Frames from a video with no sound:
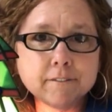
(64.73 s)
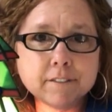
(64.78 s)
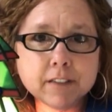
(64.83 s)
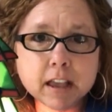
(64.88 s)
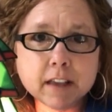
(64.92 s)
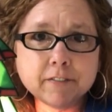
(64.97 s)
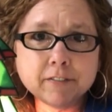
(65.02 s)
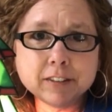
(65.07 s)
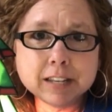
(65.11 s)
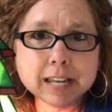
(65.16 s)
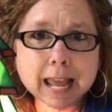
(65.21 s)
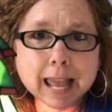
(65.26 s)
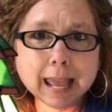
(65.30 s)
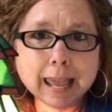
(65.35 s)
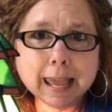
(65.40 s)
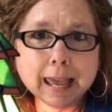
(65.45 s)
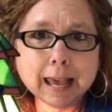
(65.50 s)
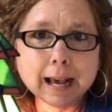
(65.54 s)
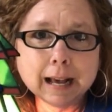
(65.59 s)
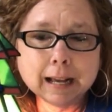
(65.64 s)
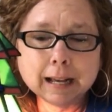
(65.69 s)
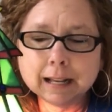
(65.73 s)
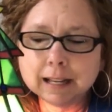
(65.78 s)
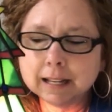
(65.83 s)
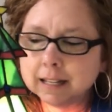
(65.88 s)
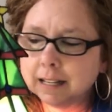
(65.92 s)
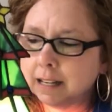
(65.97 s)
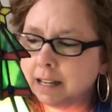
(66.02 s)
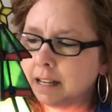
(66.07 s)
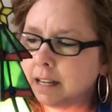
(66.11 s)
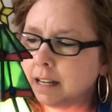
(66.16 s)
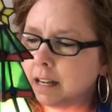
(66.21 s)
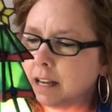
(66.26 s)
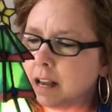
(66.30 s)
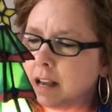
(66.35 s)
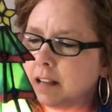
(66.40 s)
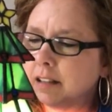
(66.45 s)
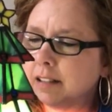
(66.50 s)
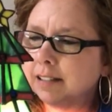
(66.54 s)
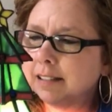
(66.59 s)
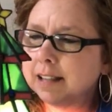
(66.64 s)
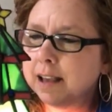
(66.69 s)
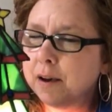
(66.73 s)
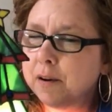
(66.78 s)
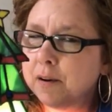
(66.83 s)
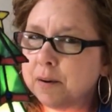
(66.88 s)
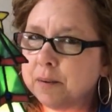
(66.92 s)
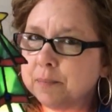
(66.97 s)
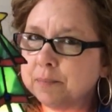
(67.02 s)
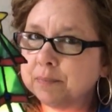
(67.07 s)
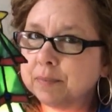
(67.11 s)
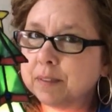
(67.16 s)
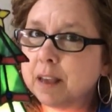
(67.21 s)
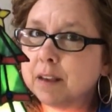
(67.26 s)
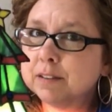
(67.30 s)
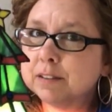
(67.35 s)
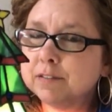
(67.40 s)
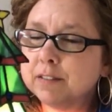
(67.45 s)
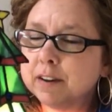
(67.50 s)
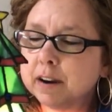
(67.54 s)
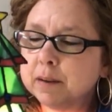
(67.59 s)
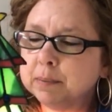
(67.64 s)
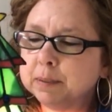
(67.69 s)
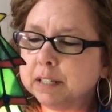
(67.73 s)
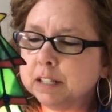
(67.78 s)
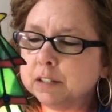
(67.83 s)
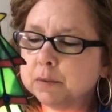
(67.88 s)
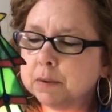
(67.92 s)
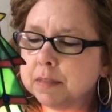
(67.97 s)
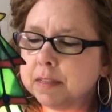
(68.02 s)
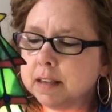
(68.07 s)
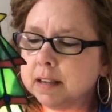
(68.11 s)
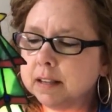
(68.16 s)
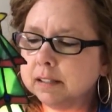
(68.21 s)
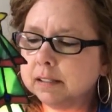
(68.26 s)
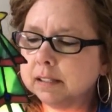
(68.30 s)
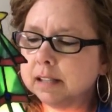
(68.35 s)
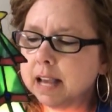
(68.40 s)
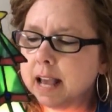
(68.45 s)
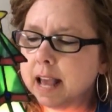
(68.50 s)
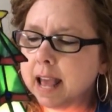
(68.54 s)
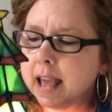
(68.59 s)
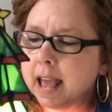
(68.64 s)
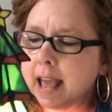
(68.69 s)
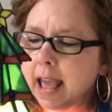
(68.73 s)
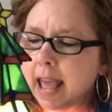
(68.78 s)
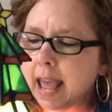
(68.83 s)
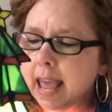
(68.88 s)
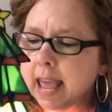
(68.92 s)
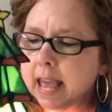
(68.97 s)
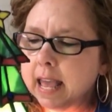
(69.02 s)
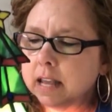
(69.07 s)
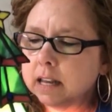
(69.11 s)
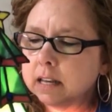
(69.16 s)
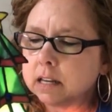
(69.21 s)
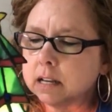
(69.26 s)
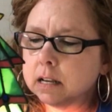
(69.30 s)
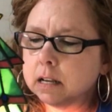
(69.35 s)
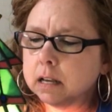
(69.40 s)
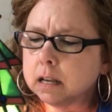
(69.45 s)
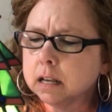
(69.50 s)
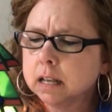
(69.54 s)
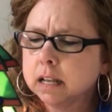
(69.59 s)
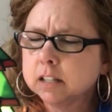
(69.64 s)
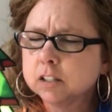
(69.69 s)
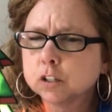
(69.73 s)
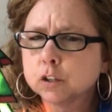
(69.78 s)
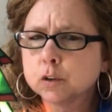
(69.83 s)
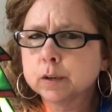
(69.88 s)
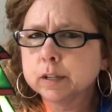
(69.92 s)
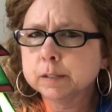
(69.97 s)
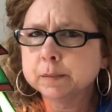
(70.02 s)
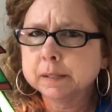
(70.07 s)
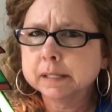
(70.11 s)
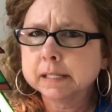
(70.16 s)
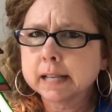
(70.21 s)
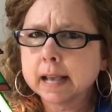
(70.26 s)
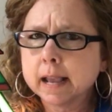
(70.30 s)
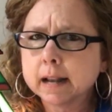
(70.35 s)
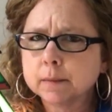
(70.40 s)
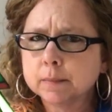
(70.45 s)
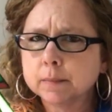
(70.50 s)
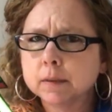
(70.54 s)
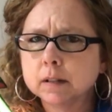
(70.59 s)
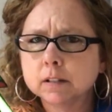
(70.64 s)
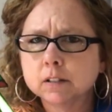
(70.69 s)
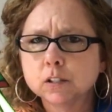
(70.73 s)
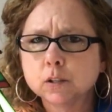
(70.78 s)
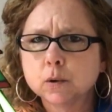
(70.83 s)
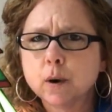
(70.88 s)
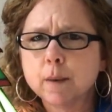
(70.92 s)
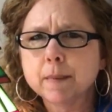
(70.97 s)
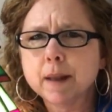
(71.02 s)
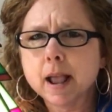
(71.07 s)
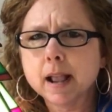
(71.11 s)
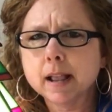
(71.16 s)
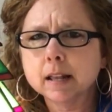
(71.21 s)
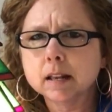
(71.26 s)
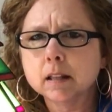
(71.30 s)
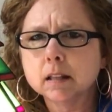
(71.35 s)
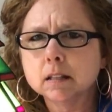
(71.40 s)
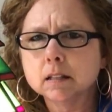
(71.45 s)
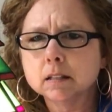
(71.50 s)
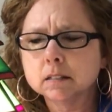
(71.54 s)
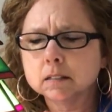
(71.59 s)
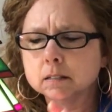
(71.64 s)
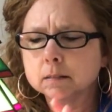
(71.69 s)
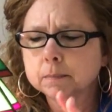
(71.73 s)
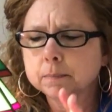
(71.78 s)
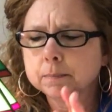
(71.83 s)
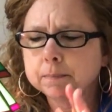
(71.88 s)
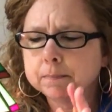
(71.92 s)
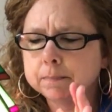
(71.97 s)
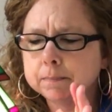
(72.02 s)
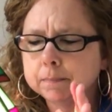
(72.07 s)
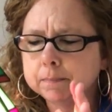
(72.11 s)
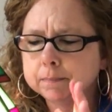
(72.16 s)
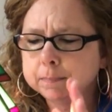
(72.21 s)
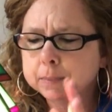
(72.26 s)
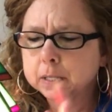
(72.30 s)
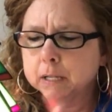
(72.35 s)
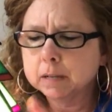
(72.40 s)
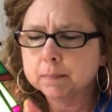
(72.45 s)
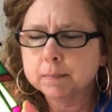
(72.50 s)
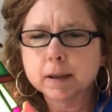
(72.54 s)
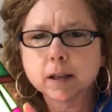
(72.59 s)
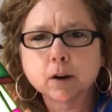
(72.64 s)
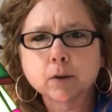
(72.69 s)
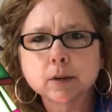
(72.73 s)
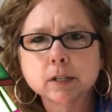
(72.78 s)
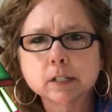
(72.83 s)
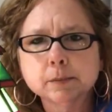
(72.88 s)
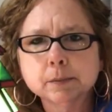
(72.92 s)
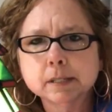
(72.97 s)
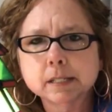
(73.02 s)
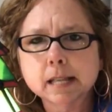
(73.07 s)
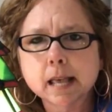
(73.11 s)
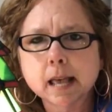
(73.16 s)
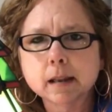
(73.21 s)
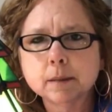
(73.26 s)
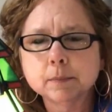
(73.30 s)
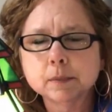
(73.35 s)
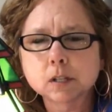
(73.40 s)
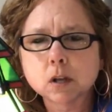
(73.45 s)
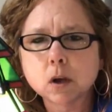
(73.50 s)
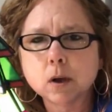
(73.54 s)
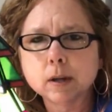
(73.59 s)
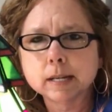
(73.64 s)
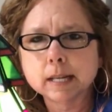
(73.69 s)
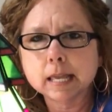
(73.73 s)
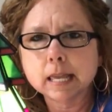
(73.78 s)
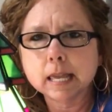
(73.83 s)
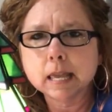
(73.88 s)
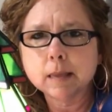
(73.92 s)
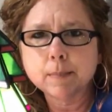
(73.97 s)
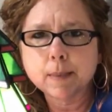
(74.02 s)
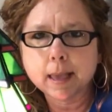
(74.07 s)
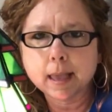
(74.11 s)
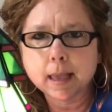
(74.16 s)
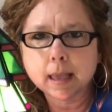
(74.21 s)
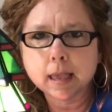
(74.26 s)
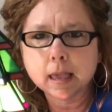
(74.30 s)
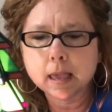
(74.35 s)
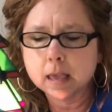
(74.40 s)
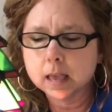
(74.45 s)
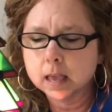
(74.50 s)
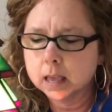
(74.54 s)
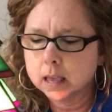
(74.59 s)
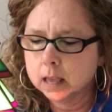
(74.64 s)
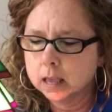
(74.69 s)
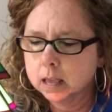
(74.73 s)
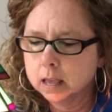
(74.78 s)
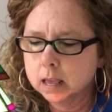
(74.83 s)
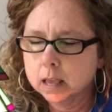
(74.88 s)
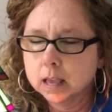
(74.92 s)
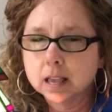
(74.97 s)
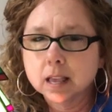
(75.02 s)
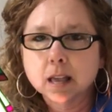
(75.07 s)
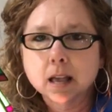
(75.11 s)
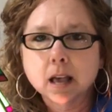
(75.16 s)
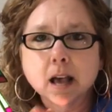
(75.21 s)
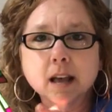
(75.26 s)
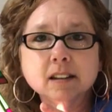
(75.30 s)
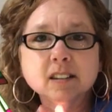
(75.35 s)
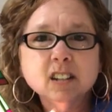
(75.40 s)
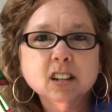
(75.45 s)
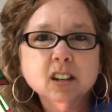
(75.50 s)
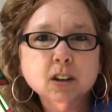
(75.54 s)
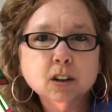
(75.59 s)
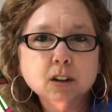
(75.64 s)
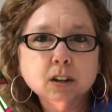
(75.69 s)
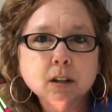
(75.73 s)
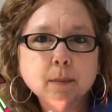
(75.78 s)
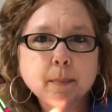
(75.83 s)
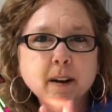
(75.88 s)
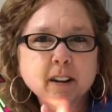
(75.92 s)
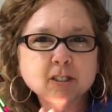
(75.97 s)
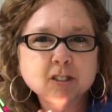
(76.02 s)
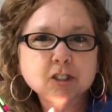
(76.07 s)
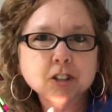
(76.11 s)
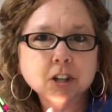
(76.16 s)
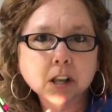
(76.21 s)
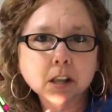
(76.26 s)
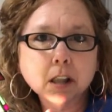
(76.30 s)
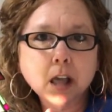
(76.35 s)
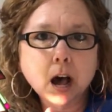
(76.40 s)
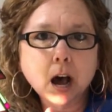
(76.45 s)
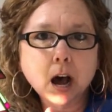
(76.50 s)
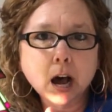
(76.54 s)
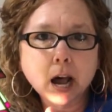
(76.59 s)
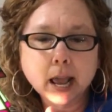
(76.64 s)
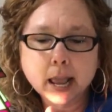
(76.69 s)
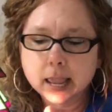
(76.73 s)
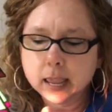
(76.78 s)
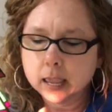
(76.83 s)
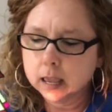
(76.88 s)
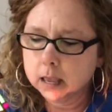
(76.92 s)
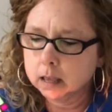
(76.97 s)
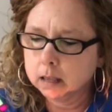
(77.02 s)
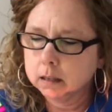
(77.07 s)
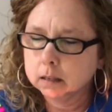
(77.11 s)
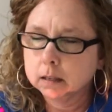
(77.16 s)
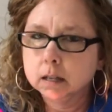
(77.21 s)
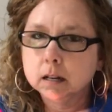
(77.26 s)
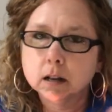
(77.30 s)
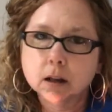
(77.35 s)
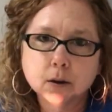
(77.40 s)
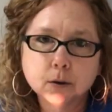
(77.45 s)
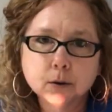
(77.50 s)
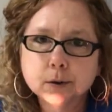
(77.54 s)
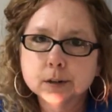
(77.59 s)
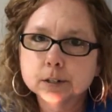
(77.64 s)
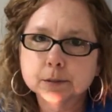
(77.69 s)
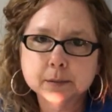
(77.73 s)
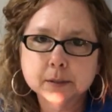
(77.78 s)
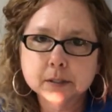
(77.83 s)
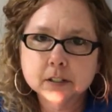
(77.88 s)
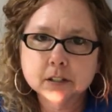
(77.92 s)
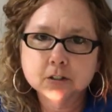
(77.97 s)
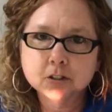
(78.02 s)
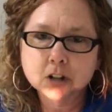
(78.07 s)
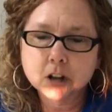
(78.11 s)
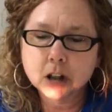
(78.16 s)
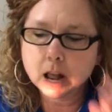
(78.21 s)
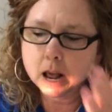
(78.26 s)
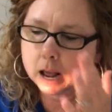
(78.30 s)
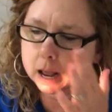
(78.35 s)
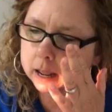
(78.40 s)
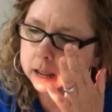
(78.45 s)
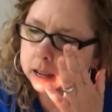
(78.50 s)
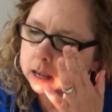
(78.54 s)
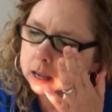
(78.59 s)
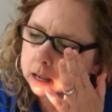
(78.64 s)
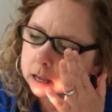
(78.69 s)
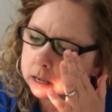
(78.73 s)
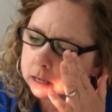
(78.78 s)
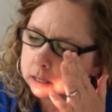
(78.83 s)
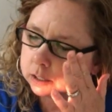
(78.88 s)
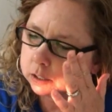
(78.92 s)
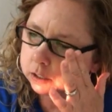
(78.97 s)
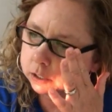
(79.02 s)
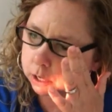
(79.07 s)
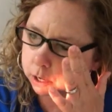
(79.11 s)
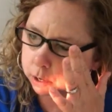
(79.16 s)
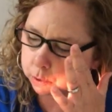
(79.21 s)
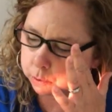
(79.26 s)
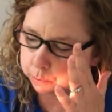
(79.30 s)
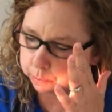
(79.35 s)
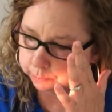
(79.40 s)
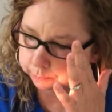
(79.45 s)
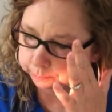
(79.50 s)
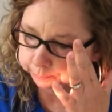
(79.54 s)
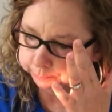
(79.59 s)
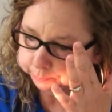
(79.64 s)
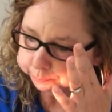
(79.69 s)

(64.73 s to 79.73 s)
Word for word: 50. So I was very pleased with this. And it's a Christmas item, and so I'm not gonna put my Christmas items on eBay until about July, you know, Christmas in July. So